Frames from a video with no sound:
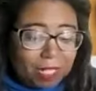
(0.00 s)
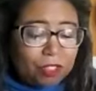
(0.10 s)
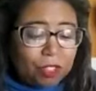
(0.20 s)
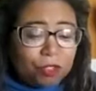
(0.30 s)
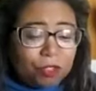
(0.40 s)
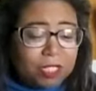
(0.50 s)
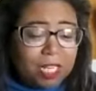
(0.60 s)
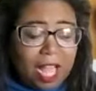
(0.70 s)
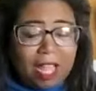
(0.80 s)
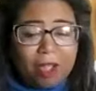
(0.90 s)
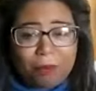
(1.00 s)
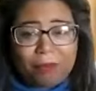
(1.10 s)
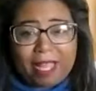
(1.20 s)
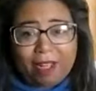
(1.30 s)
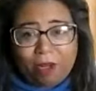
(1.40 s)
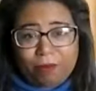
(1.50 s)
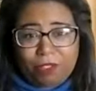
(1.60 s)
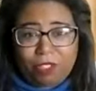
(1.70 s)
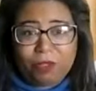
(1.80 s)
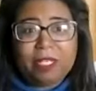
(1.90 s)
So Susan, I hope that helps
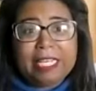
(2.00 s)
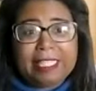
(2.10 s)
you.